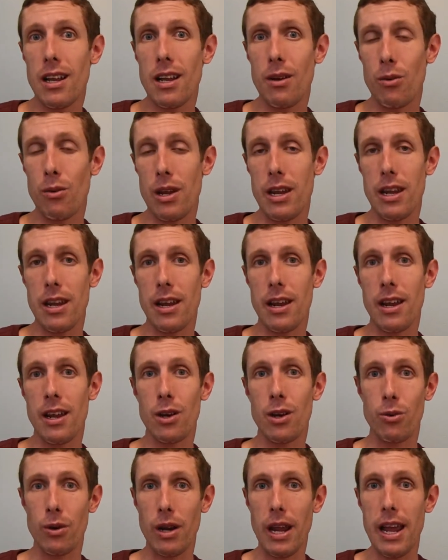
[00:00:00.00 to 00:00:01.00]
we
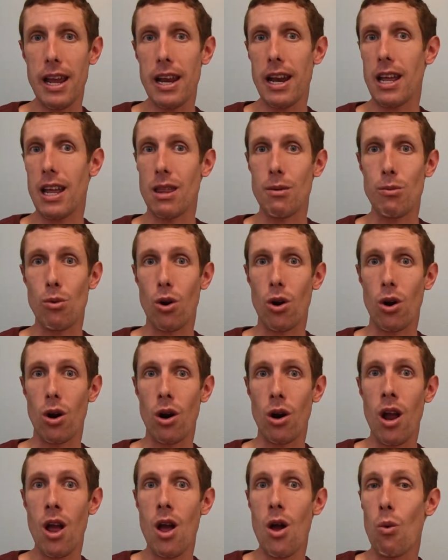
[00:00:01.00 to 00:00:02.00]
create and the
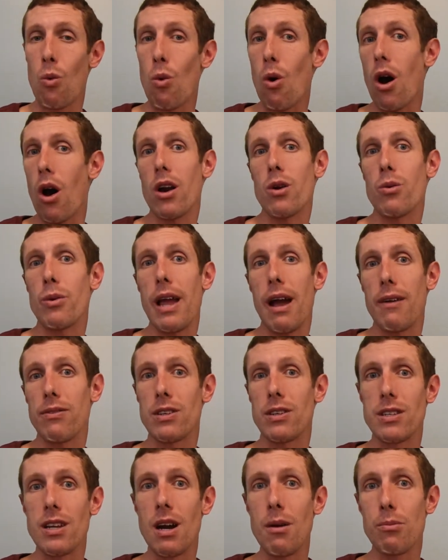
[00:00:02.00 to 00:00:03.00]
more water we have
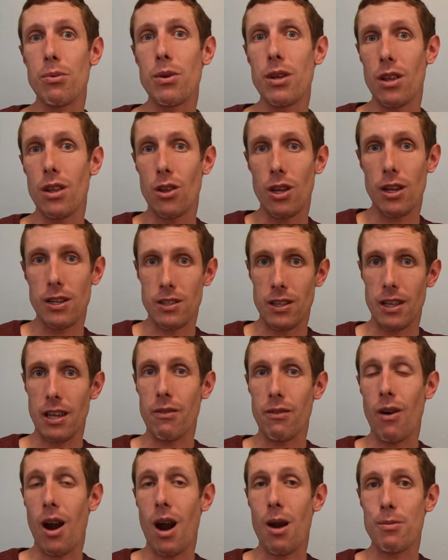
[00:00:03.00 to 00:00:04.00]
to dump into the
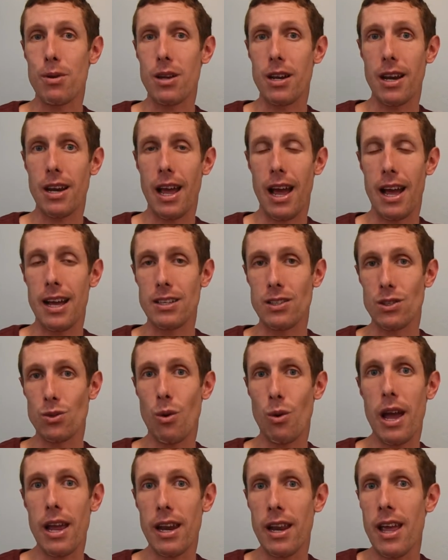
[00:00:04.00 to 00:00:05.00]
environment as
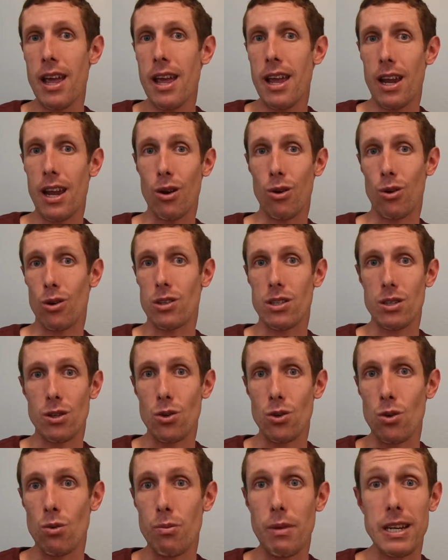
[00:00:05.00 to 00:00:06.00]
sweat in order
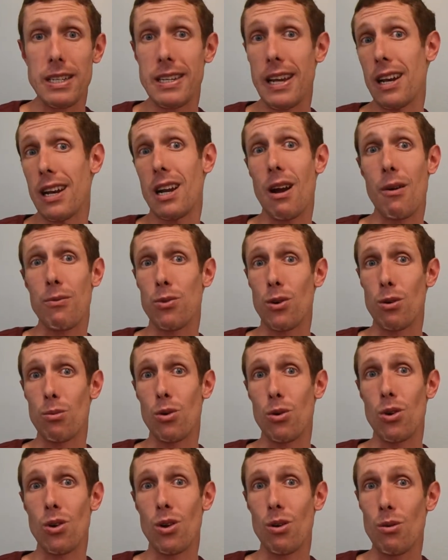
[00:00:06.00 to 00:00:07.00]
to maintain a
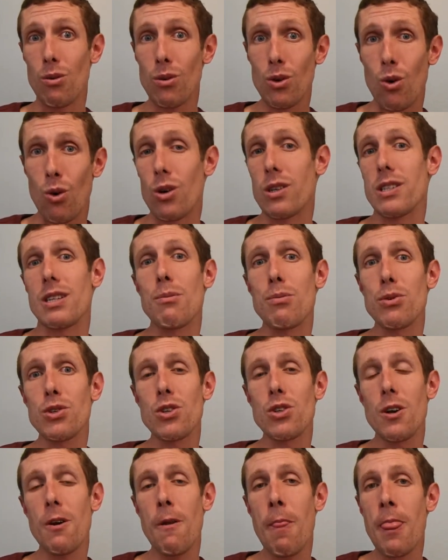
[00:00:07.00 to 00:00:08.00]
comfortable core
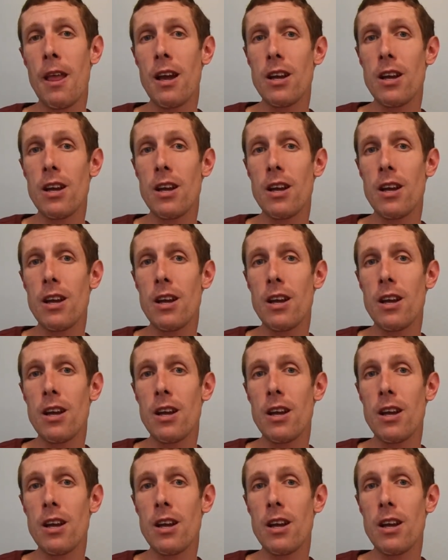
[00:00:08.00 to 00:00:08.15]
temperature.